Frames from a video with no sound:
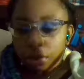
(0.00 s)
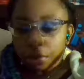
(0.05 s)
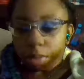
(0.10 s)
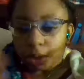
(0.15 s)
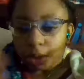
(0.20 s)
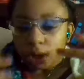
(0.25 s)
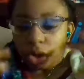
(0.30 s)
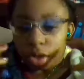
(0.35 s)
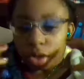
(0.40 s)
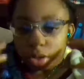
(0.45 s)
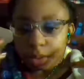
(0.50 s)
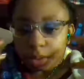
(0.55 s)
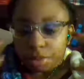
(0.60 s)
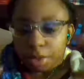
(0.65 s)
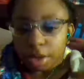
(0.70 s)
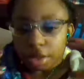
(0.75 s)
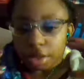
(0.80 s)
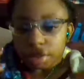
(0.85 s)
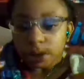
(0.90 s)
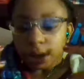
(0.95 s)
but not
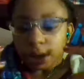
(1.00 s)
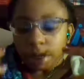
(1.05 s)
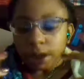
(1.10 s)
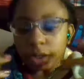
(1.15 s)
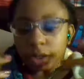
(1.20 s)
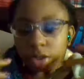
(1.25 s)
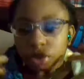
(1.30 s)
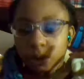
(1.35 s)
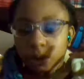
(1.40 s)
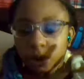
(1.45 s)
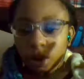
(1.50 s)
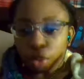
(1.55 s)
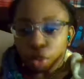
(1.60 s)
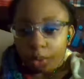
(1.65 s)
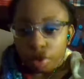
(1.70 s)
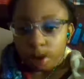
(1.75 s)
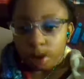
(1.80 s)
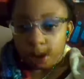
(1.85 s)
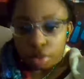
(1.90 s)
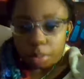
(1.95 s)
depressed as a
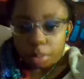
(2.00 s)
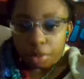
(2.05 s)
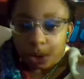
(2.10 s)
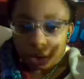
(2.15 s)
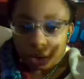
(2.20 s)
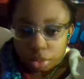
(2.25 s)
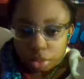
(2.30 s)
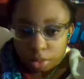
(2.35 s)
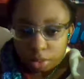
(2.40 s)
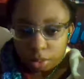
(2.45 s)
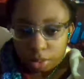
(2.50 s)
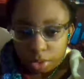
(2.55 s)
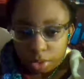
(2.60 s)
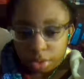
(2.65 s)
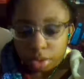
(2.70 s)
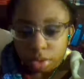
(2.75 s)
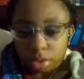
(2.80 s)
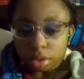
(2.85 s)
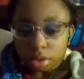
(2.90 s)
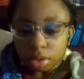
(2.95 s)
regular person would.
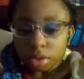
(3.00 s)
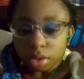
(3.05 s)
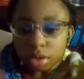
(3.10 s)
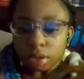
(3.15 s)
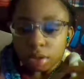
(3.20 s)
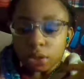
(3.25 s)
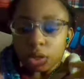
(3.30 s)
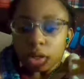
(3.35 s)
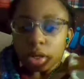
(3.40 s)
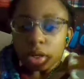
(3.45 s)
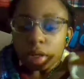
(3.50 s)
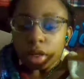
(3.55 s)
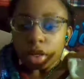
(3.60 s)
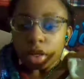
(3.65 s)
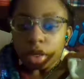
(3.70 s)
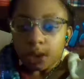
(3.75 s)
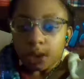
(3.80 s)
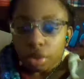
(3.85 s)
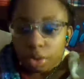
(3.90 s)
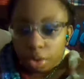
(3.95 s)

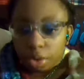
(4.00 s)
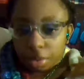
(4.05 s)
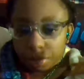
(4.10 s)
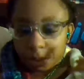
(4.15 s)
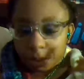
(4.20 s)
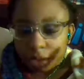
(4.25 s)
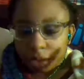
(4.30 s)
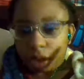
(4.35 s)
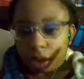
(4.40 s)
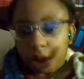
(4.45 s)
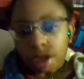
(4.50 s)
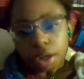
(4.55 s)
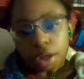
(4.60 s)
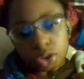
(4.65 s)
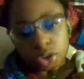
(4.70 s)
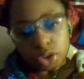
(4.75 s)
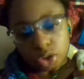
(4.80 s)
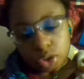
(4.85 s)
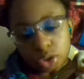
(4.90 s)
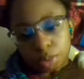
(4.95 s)
They're gonna be
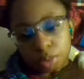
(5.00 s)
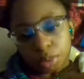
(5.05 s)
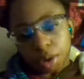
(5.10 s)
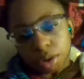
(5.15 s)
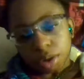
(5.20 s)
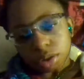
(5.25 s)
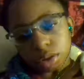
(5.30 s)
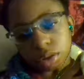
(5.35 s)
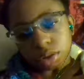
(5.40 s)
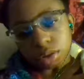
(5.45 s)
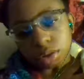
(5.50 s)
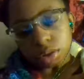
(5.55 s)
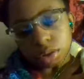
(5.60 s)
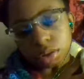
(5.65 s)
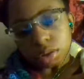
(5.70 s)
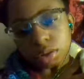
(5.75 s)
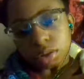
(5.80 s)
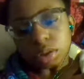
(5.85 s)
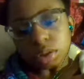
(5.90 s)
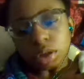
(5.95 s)
extra depression,
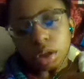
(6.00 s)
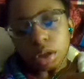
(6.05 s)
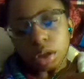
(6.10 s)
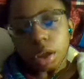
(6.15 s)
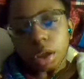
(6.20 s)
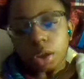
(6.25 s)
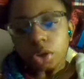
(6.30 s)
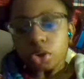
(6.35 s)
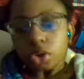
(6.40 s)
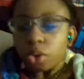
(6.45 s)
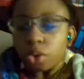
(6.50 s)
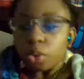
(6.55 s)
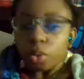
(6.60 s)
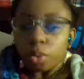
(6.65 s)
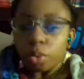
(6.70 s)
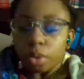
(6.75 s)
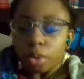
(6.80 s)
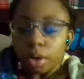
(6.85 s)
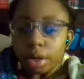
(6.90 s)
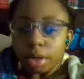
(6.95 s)
and you
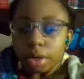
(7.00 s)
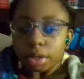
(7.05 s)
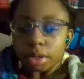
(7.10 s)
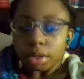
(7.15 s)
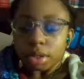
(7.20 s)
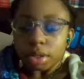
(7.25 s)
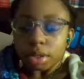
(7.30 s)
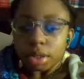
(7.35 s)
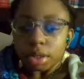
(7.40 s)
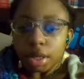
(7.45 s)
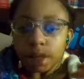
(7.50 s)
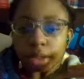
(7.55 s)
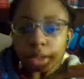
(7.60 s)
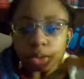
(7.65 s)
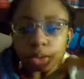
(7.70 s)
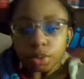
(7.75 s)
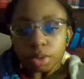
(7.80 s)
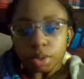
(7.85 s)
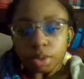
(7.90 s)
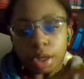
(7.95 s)
don't want that
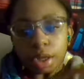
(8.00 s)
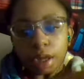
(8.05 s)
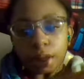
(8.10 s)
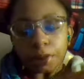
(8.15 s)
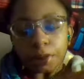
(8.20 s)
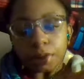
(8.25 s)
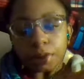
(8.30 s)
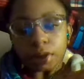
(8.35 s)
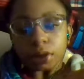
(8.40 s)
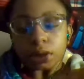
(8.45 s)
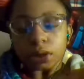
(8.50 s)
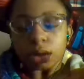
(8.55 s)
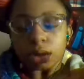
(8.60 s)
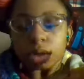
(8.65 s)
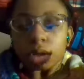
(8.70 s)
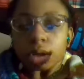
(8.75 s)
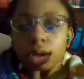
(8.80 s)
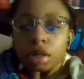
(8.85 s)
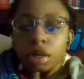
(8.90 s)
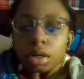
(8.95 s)
to really happen.
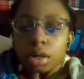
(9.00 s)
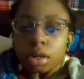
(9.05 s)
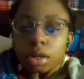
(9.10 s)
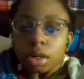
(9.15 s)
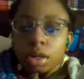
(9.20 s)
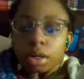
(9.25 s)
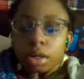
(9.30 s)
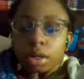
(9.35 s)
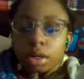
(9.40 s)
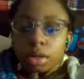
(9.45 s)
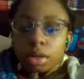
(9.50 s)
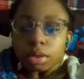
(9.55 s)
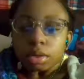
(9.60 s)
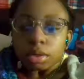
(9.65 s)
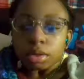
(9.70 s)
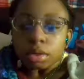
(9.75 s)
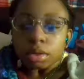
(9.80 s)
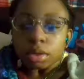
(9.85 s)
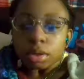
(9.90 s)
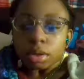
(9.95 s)
And
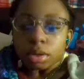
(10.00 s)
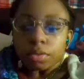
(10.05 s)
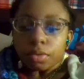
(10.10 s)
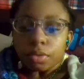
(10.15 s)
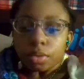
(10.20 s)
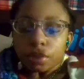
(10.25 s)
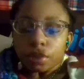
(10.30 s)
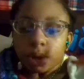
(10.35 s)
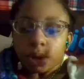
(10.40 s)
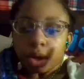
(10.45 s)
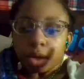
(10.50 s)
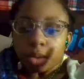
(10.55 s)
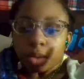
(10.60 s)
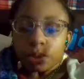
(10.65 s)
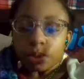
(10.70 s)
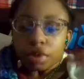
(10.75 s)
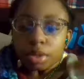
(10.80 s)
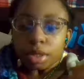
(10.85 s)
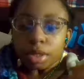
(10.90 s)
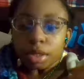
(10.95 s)
if you like
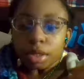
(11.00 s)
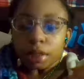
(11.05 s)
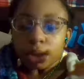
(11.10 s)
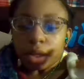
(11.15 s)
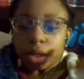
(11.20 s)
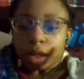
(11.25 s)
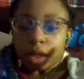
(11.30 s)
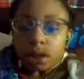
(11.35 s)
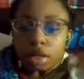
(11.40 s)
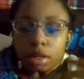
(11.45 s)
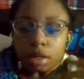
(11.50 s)
really like,